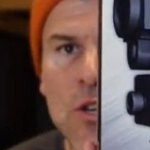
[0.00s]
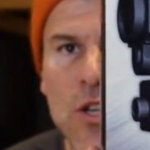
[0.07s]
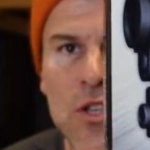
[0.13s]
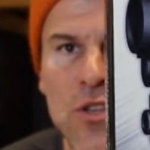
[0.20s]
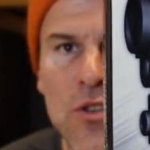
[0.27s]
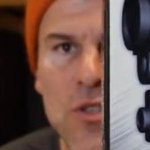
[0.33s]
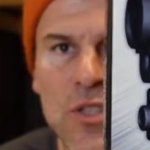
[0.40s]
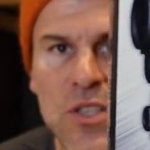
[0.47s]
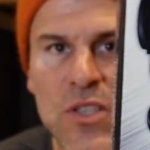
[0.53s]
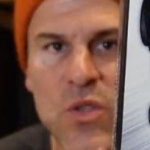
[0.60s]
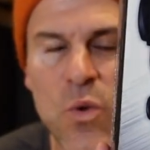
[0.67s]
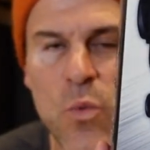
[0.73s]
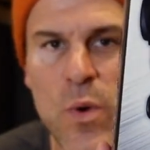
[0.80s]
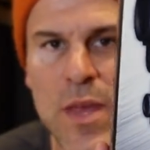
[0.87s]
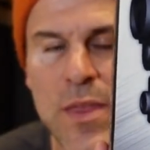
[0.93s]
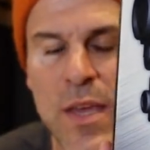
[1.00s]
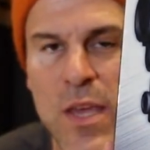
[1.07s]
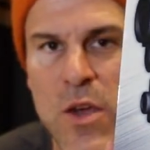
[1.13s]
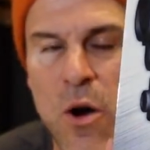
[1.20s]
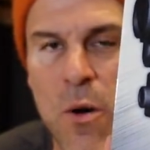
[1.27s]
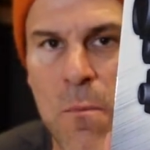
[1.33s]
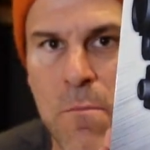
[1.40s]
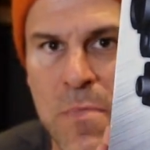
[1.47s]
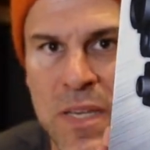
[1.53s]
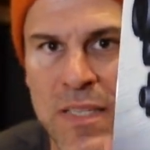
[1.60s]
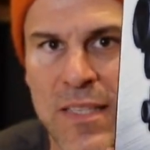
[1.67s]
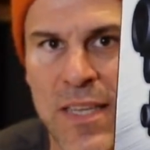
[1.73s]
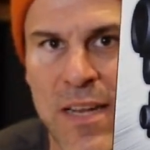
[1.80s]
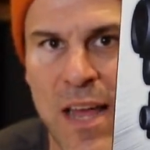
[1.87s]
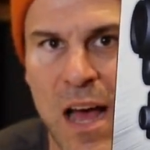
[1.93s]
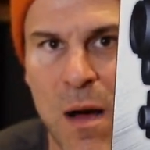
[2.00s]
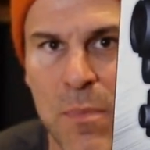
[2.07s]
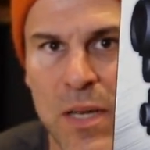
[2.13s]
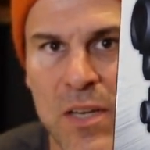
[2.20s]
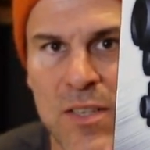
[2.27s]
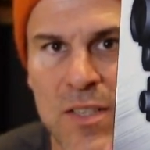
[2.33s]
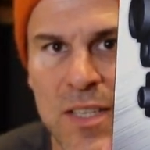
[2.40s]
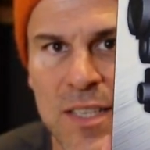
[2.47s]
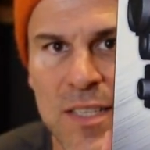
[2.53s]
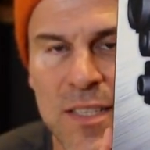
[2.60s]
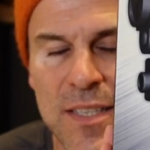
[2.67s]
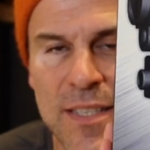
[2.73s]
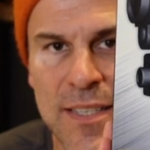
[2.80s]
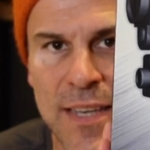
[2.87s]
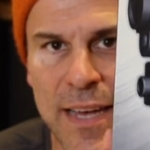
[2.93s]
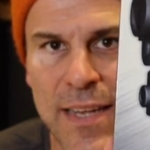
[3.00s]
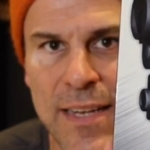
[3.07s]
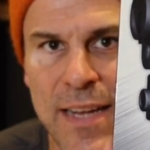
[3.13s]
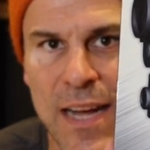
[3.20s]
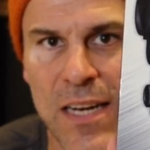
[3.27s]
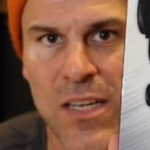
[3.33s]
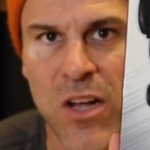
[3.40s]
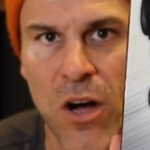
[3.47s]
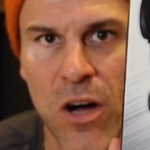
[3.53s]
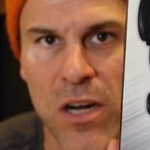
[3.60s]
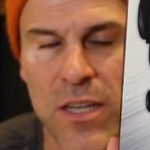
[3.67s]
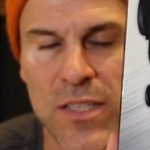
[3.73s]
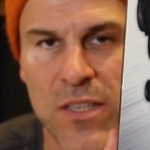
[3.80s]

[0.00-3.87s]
can use this with your Mister now because this is the second Gun Con.